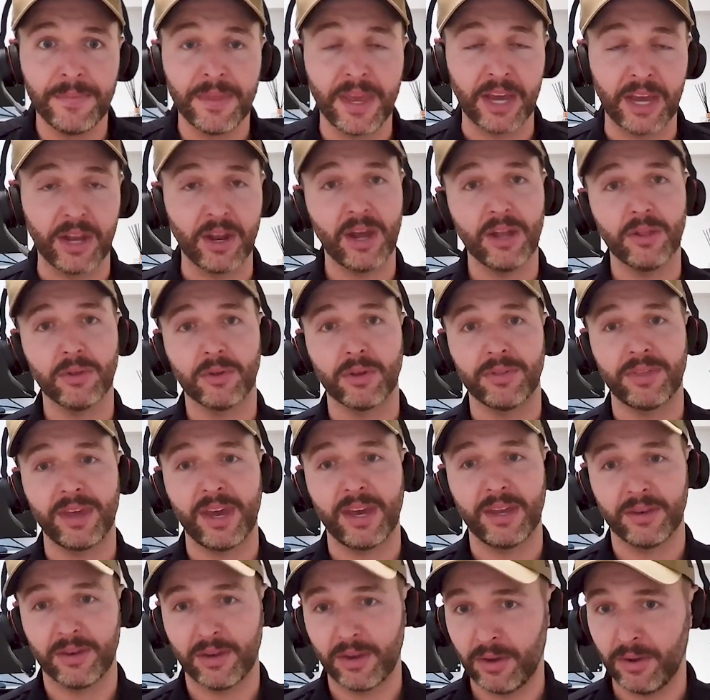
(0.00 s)
And I look at
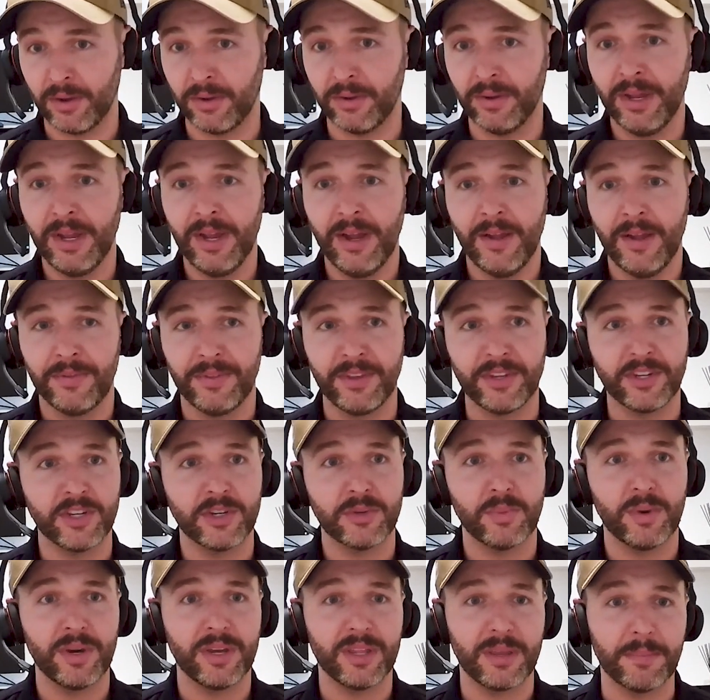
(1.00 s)
that and go, this
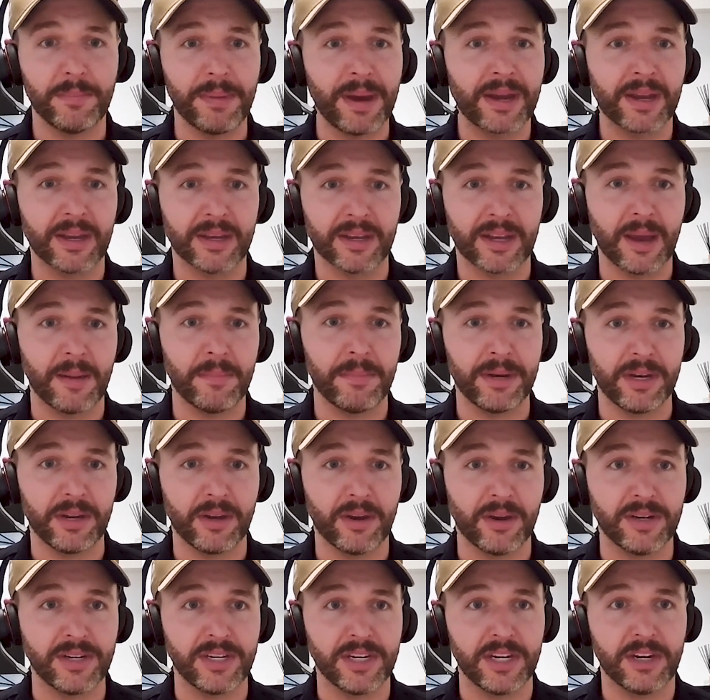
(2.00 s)
is where the bucket company
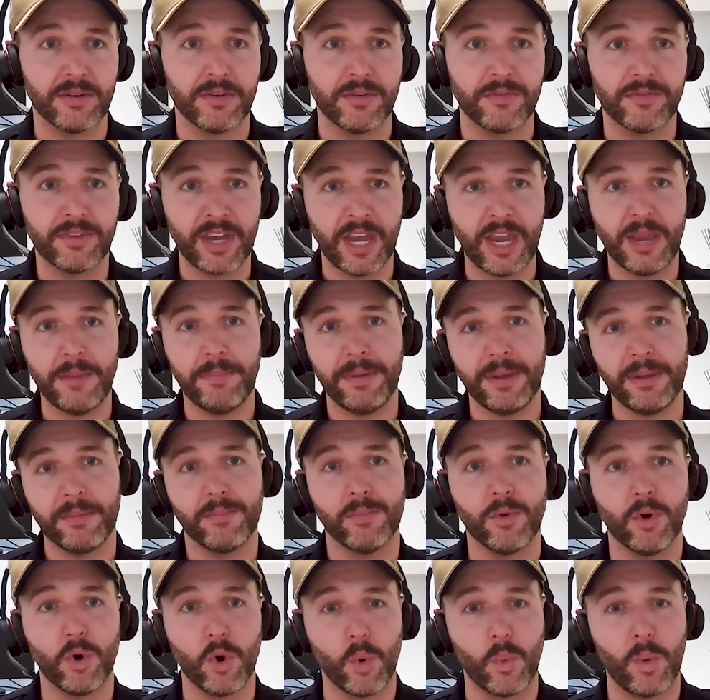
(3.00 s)
idea of keeping
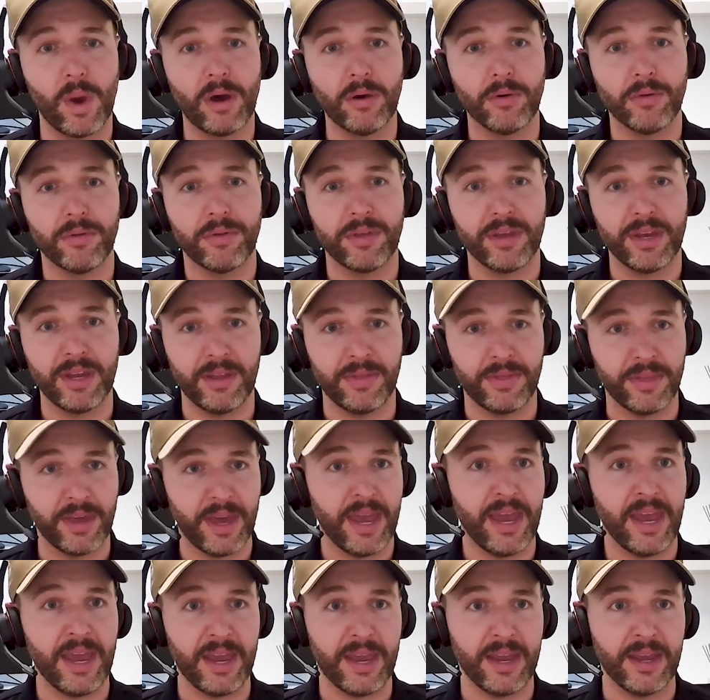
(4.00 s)
more wealth in the
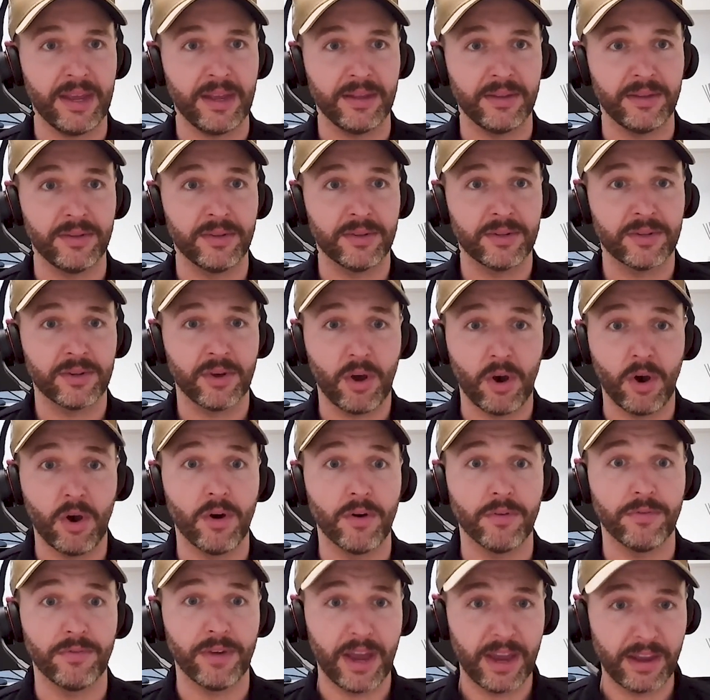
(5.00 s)
hands
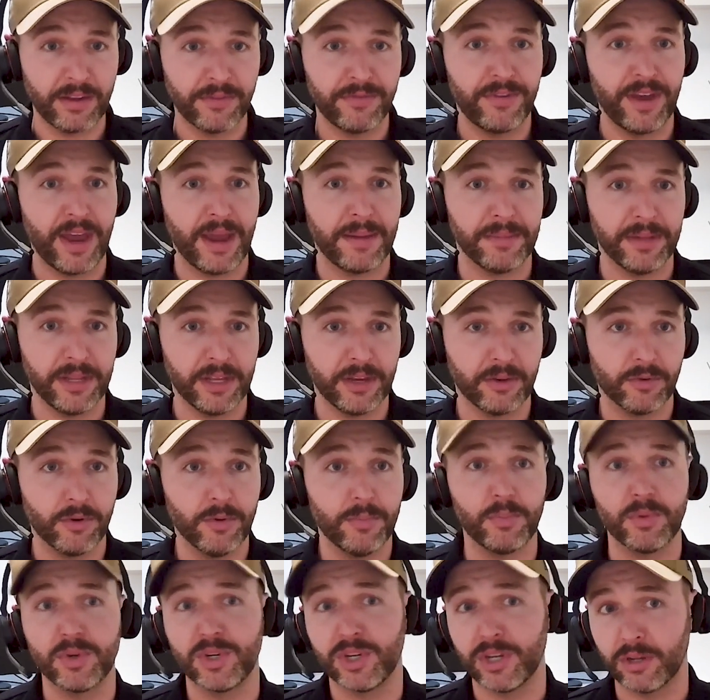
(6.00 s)
of a family
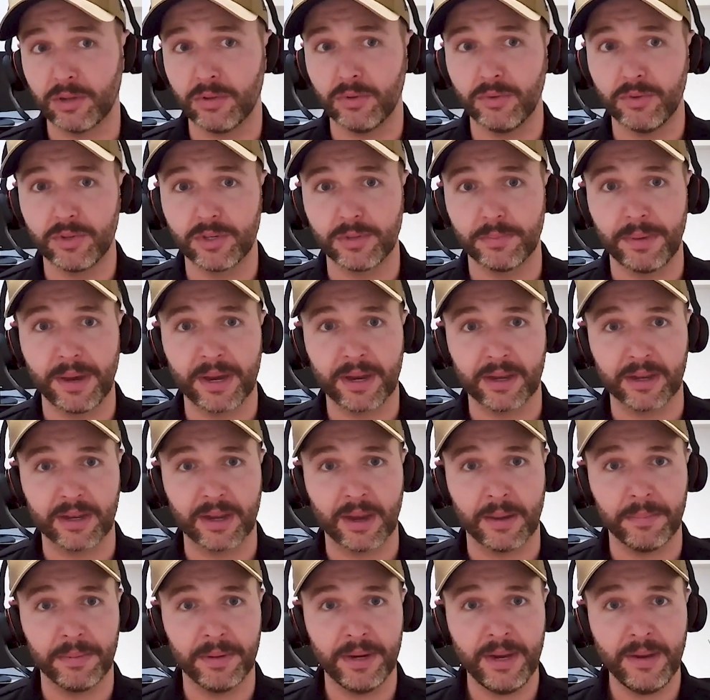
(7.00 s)
group, which includes a bucket
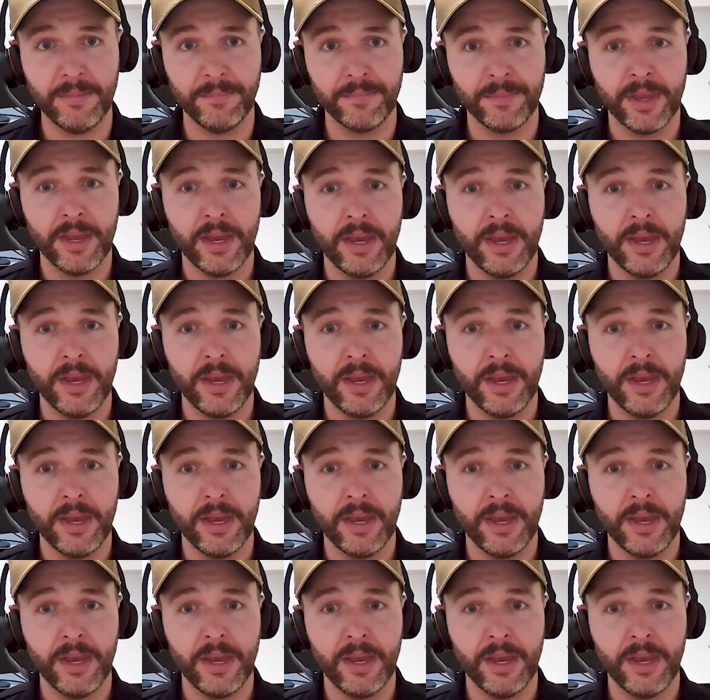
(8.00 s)
company,